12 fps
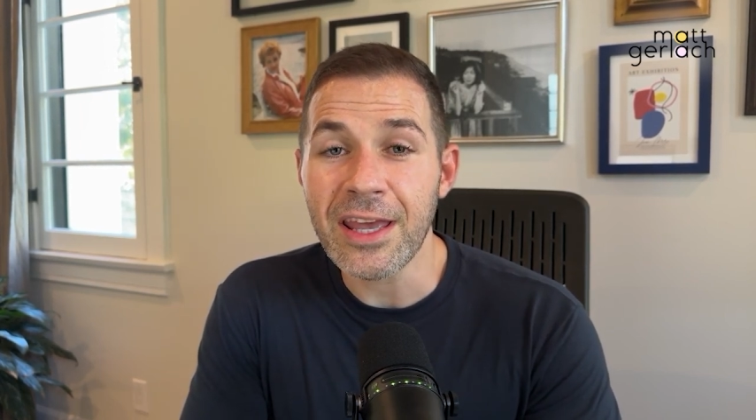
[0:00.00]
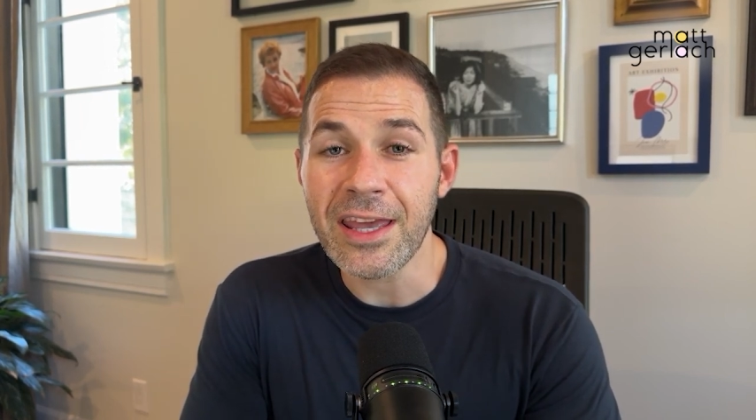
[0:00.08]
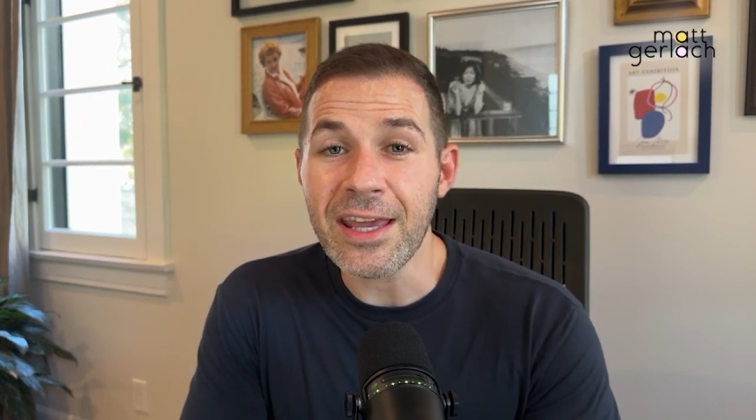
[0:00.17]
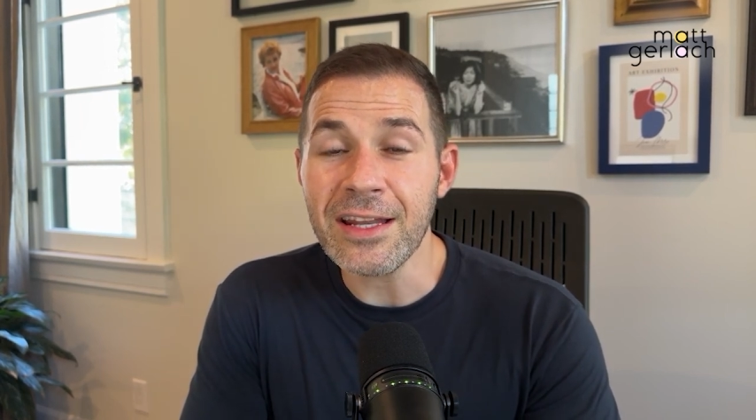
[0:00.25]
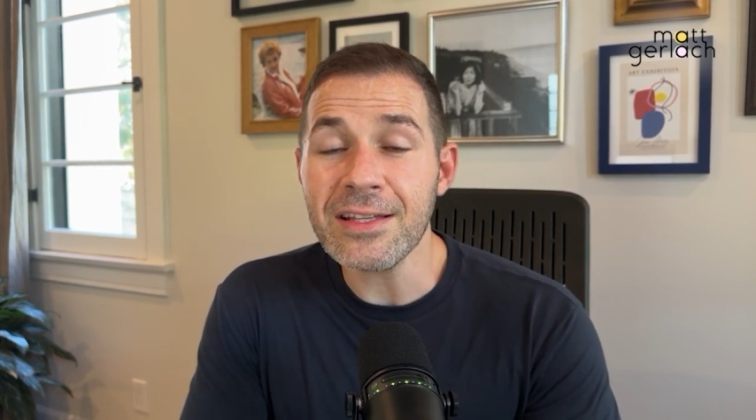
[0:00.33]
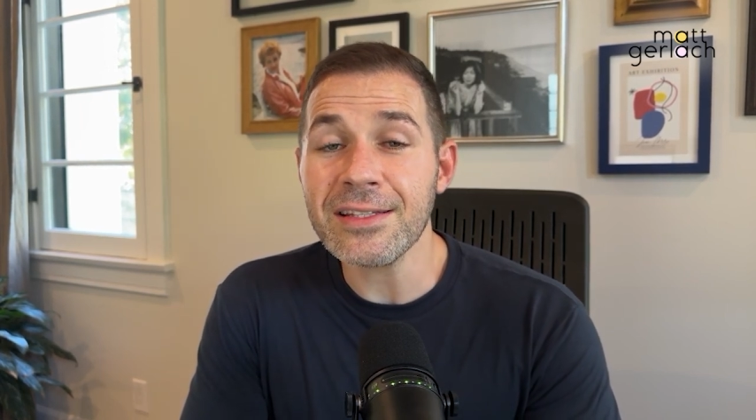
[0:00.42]

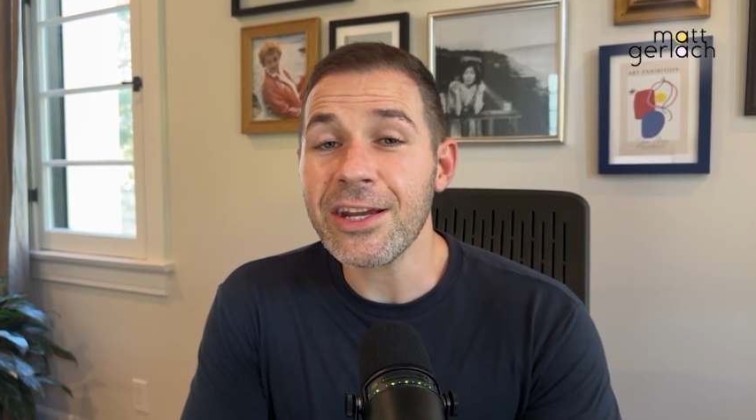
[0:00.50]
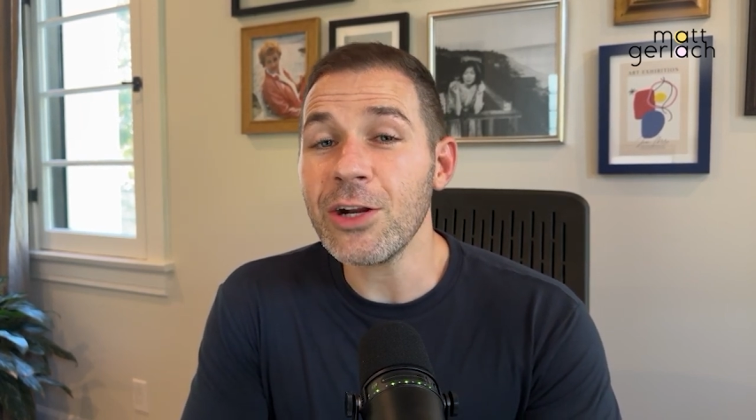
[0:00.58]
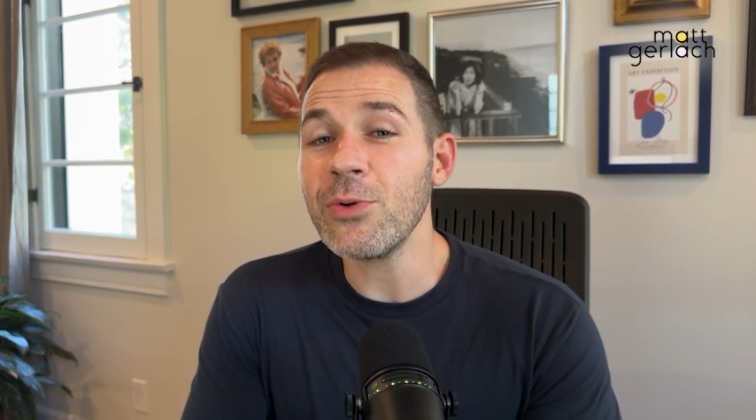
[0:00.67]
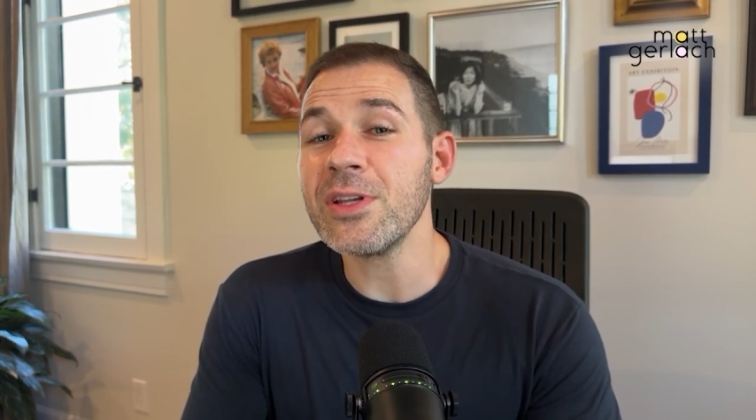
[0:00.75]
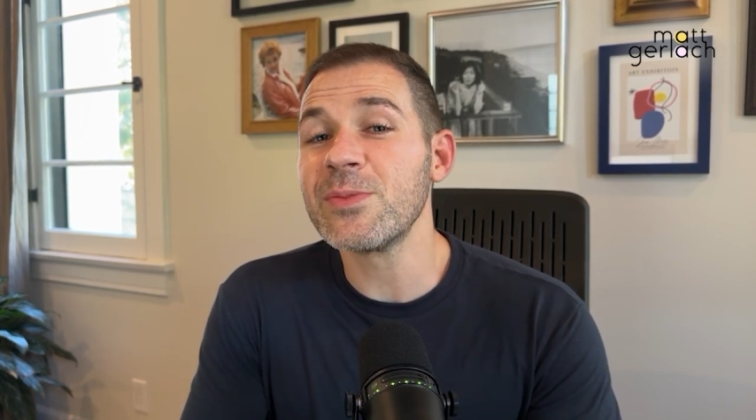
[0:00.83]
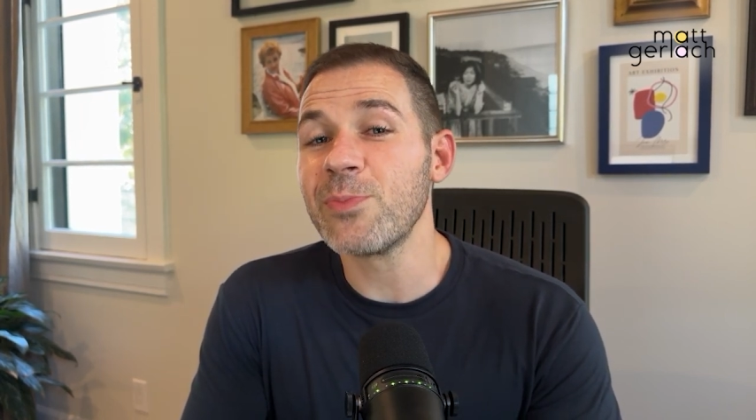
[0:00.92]
it is
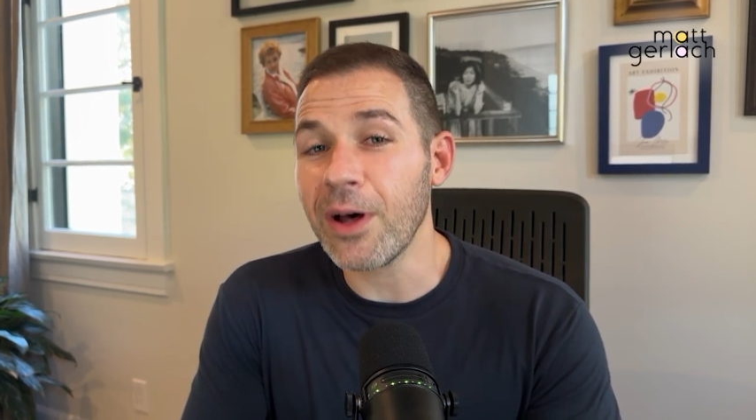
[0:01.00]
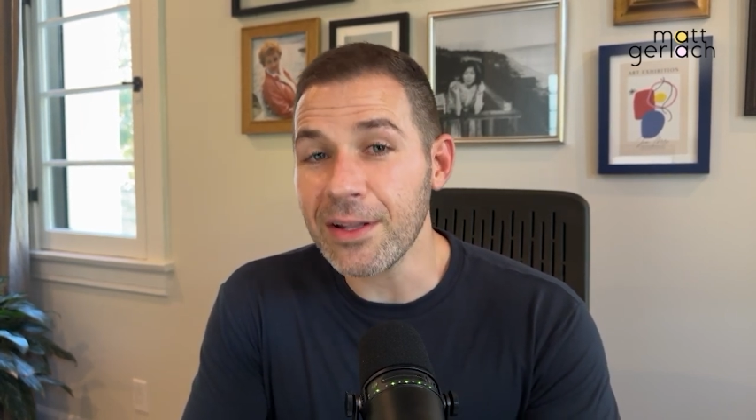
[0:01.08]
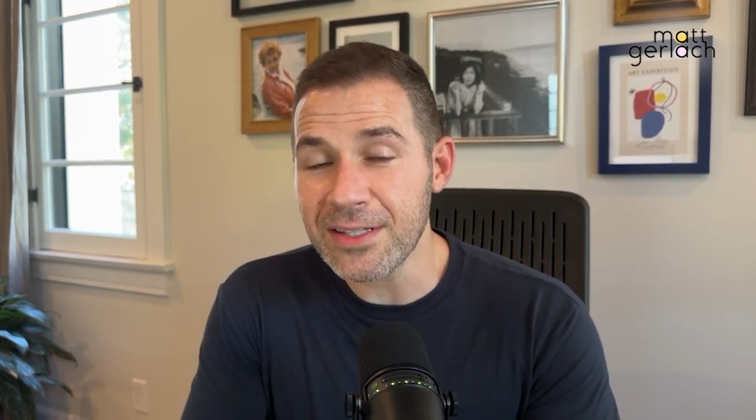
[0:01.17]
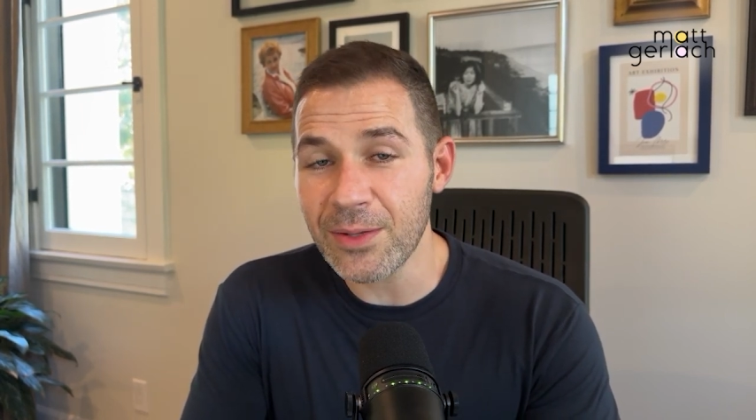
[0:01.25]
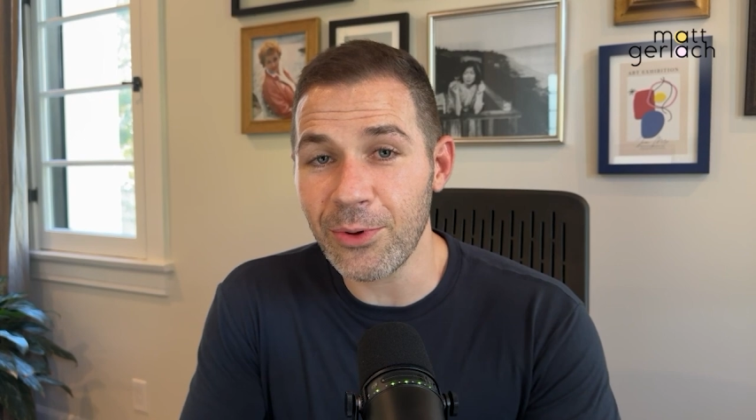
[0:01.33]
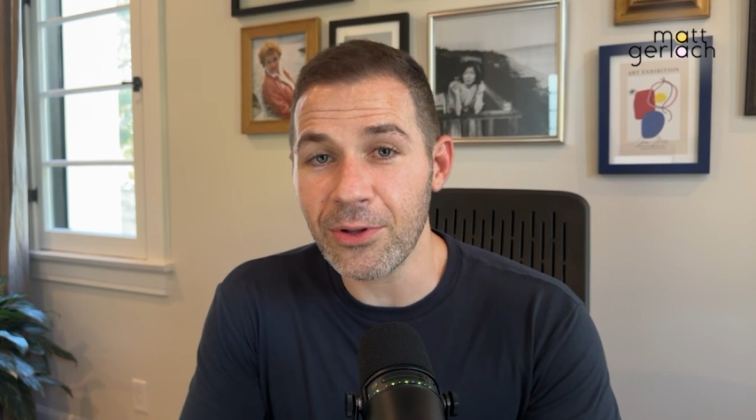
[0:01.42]

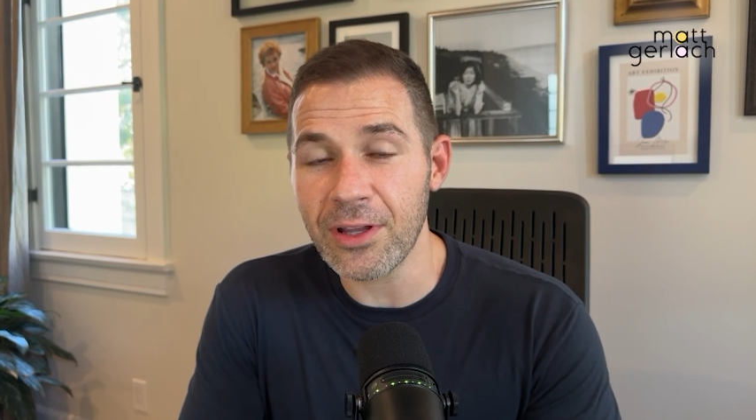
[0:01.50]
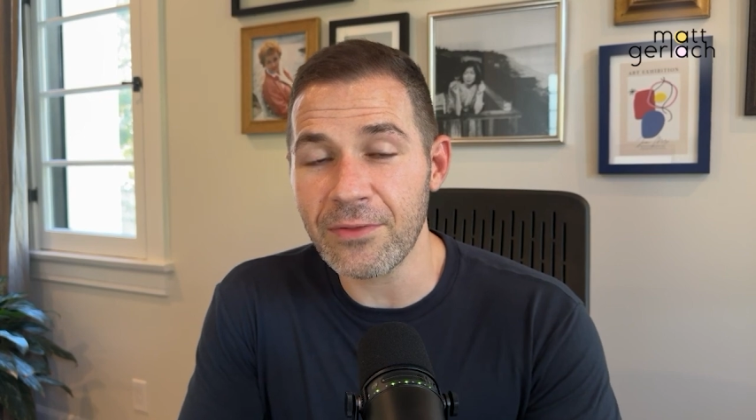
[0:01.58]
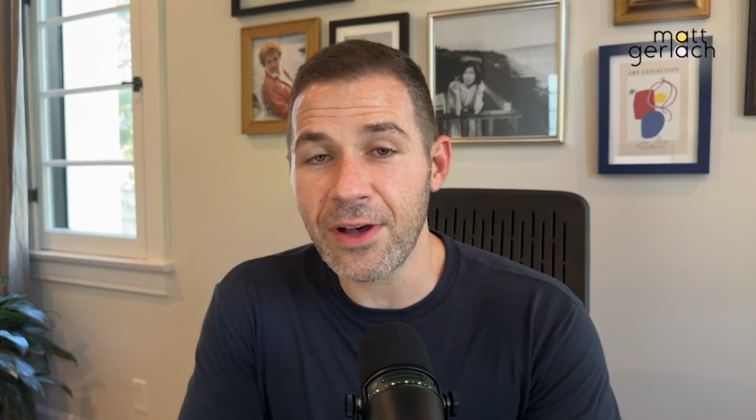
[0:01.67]
irresponsible of